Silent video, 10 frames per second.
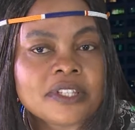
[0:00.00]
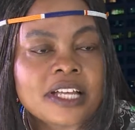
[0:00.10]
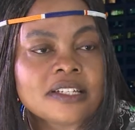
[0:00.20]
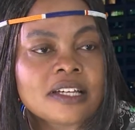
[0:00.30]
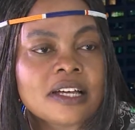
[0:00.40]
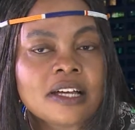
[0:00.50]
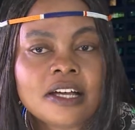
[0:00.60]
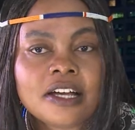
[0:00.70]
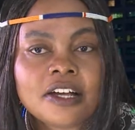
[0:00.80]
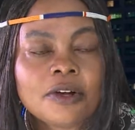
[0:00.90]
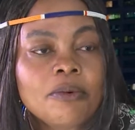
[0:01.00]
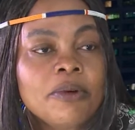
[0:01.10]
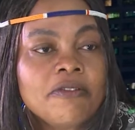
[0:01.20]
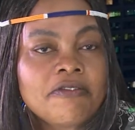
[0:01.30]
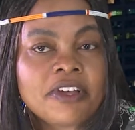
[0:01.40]
that
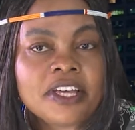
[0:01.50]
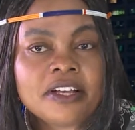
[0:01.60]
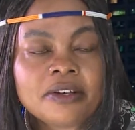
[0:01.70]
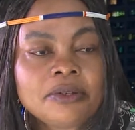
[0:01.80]
we feel.